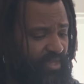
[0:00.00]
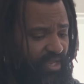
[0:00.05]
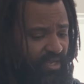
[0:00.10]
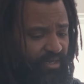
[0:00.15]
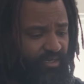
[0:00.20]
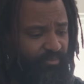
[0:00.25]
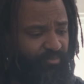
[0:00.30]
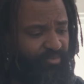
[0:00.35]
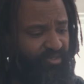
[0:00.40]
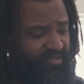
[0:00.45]
a
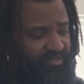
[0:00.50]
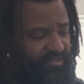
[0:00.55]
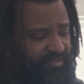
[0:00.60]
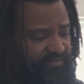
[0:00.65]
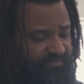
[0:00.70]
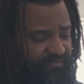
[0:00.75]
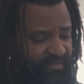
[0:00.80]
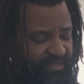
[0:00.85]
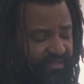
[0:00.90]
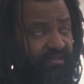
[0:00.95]
couple
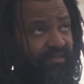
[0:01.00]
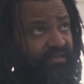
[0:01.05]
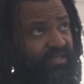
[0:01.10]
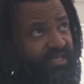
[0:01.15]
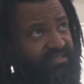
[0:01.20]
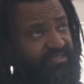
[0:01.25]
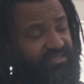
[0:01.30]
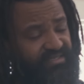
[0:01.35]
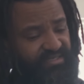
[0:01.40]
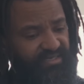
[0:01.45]
of, I think
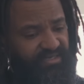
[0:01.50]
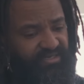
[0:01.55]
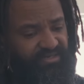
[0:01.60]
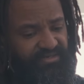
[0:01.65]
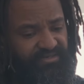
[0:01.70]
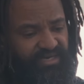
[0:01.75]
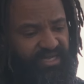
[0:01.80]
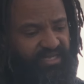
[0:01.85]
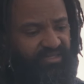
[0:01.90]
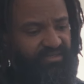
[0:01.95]
last
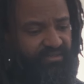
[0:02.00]
year,